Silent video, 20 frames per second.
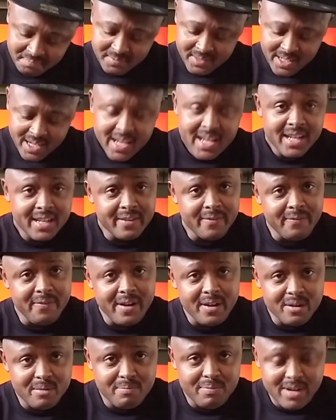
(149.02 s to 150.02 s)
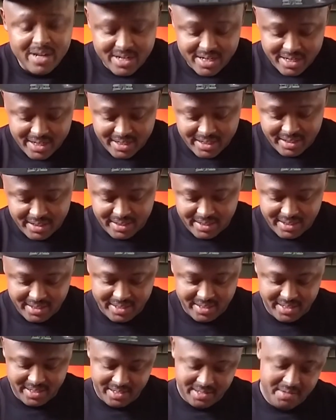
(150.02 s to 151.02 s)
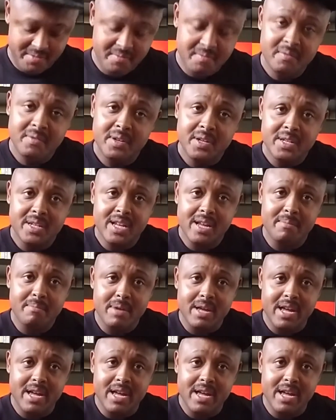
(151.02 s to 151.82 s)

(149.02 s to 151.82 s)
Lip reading: final product. Not bad.